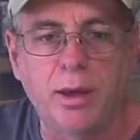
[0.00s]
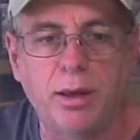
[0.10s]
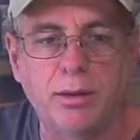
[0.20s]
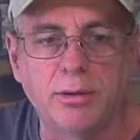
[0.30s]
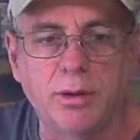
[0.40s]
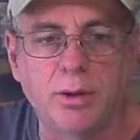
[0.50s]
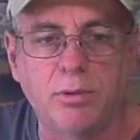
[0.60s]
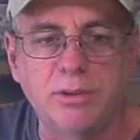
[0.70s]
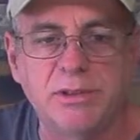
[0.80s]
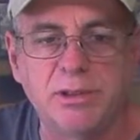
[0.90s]
and
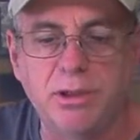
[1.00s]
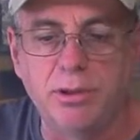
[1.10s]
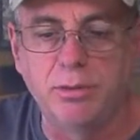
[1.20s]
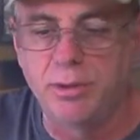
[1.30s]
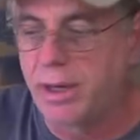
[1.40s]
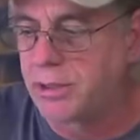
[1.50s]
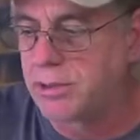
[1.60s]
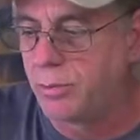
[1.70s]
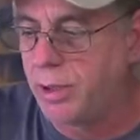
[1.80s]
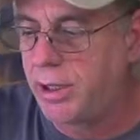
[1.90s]
we'll see you
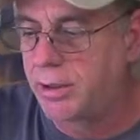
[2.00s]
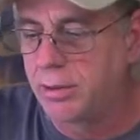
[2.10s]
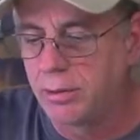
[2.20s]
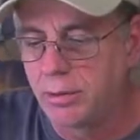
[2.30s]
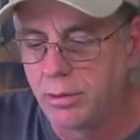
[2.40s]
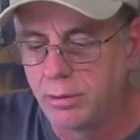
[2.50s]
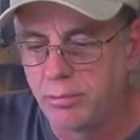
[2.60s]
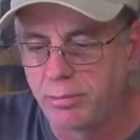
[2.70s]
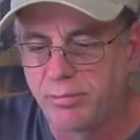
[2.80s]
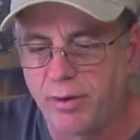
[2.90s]
next week,
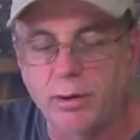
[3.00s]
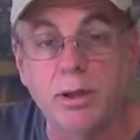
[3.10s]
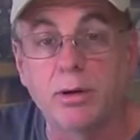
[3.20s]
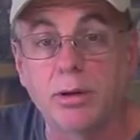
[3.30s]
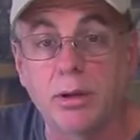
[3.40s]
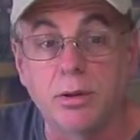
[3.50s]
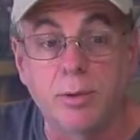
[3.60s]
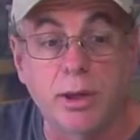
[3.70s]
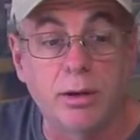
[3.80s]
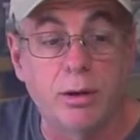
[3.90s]
fairly early in the
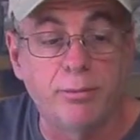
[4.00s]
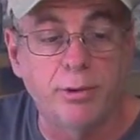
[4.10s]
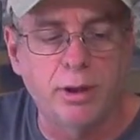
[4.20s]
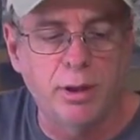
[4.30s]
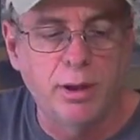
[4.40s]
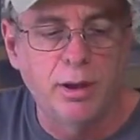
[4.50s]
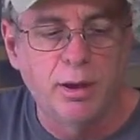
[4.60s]
week, hopefully.